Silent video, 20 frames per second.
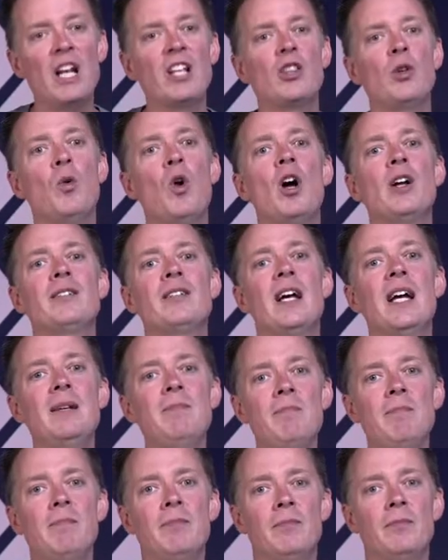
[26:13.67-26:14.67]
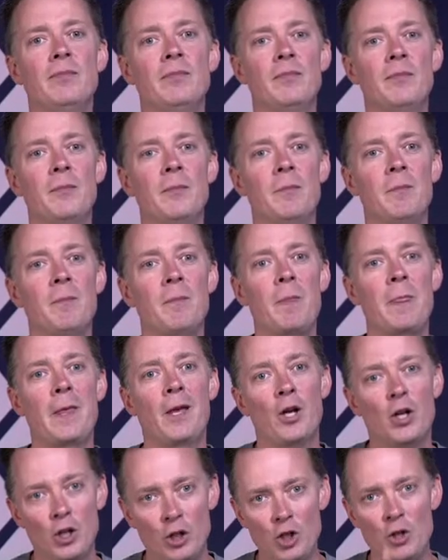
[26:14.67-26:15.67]
at the wrong time
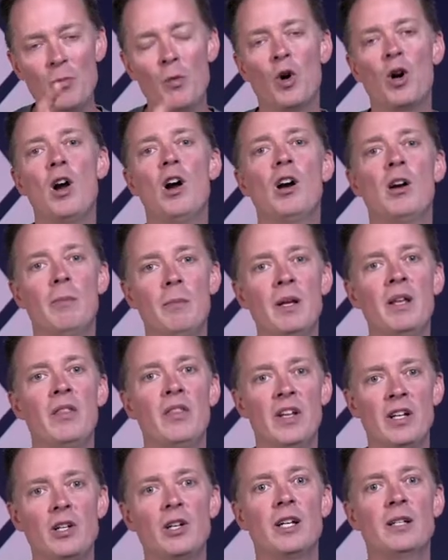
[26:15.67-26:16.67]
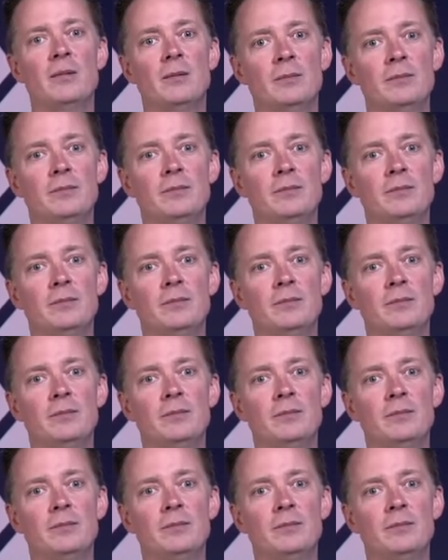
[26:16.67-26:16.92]
do more harm than good.